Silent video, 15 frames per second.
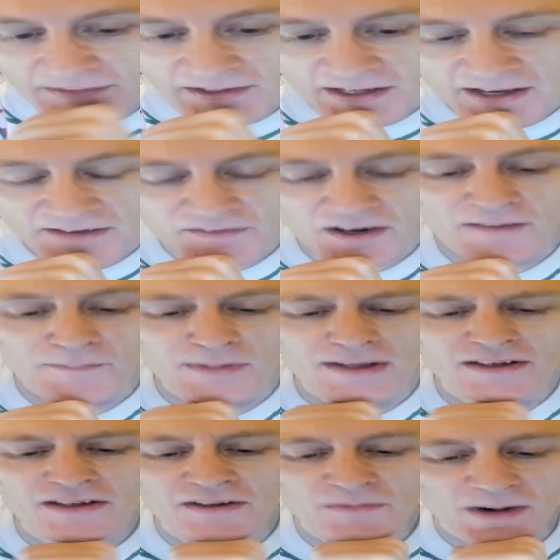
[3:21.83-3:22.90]
I've been
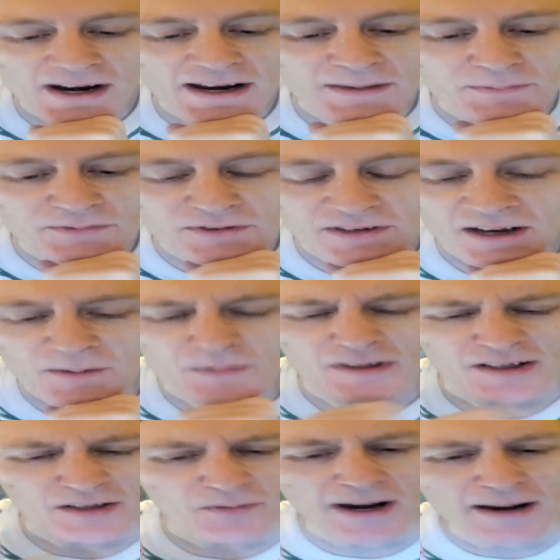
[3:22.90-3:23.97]
to the Rams. I went to
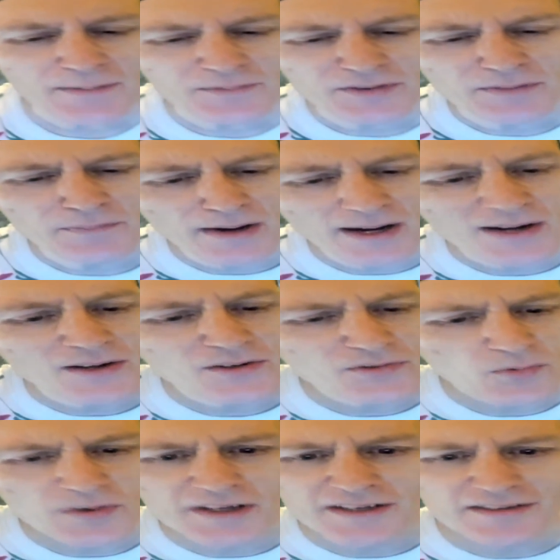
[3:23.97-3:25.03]
the Rams and Bears
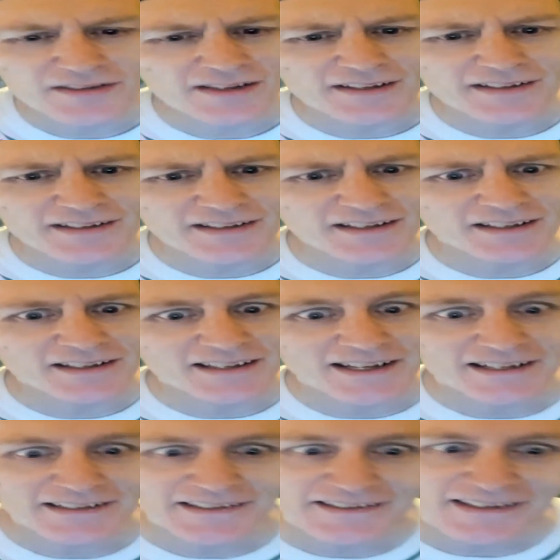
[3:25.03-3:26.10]
week 16 in
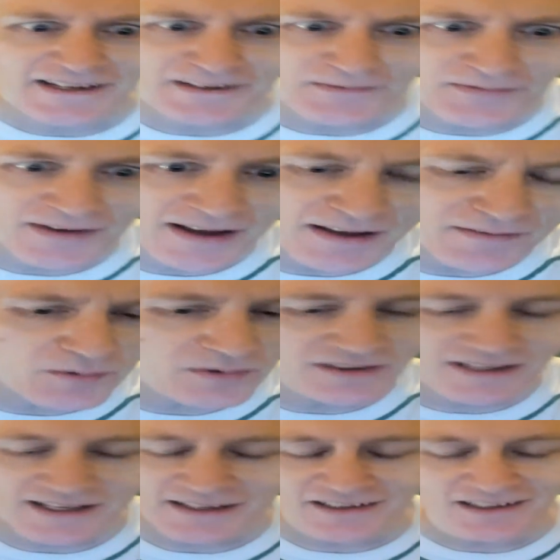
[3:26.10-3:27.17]
1995. It was
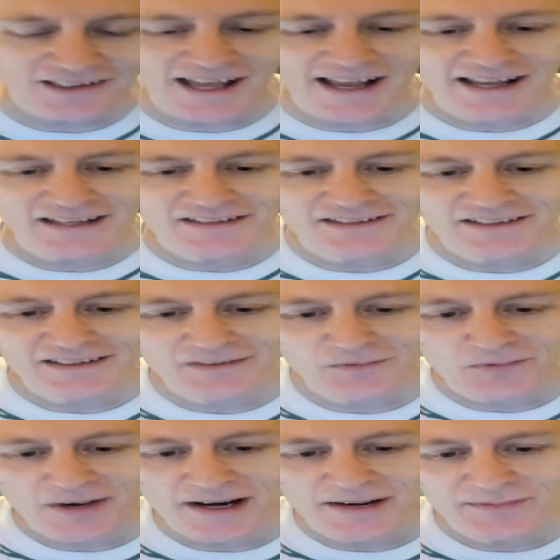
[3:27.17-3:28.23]
like the last
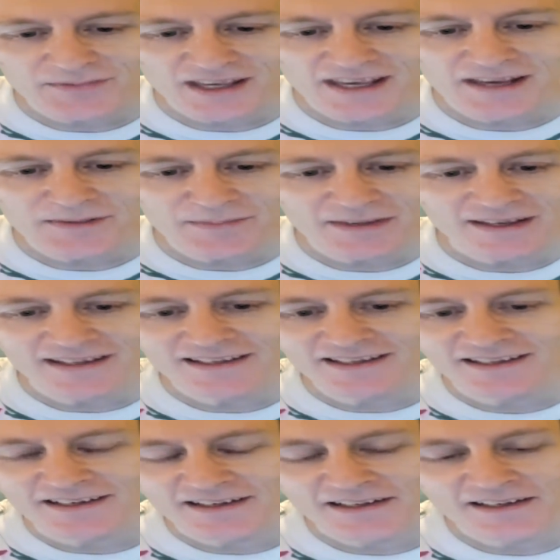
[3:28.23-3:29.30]
Rams game
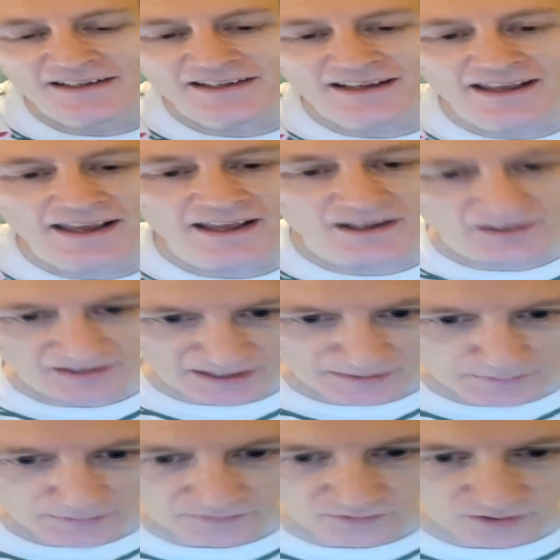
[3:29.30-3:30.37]
in LA
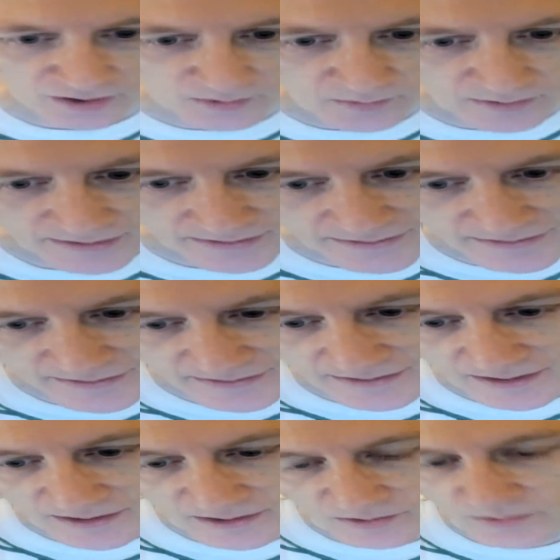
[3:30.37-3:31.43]
before they went to
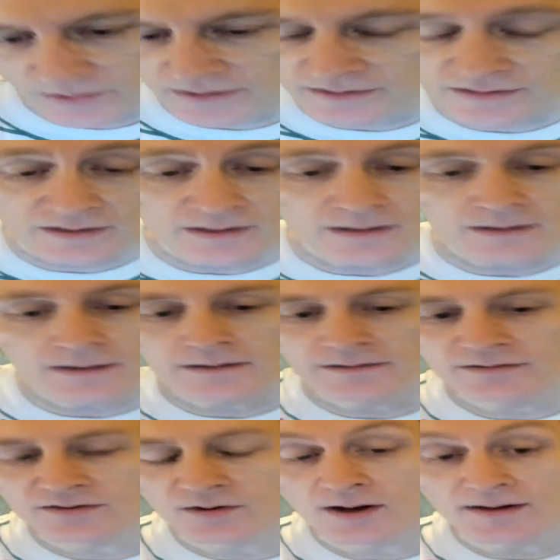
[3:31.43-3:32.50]
St. Louis.
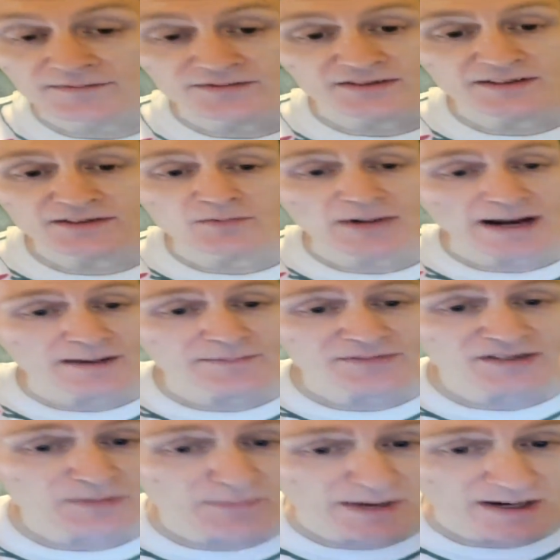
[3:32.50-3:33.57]
So I've seen the Rams
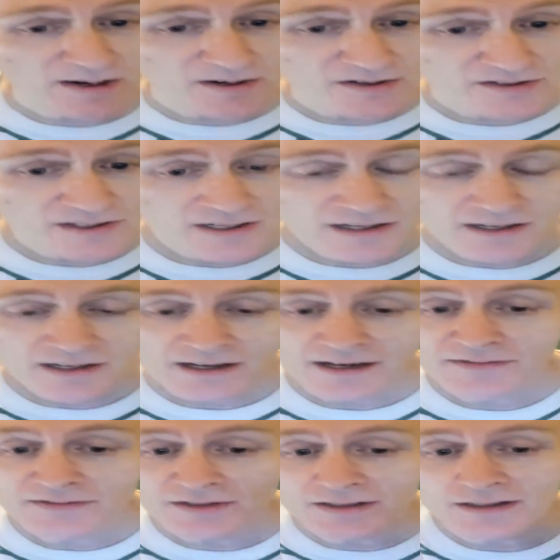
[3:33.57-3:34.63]
and the Bears.
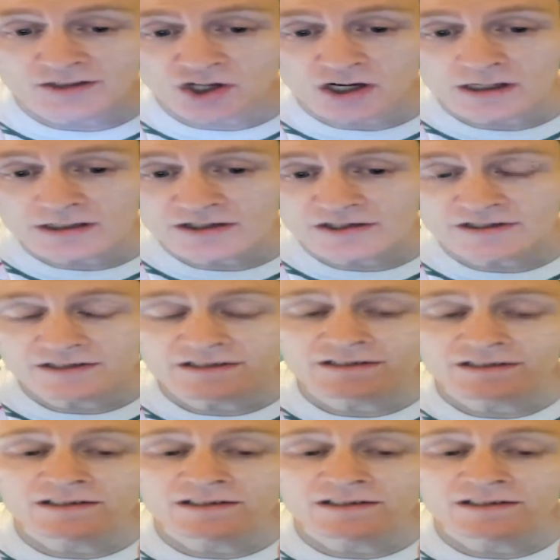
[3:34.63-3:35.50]
I've seen the Chargers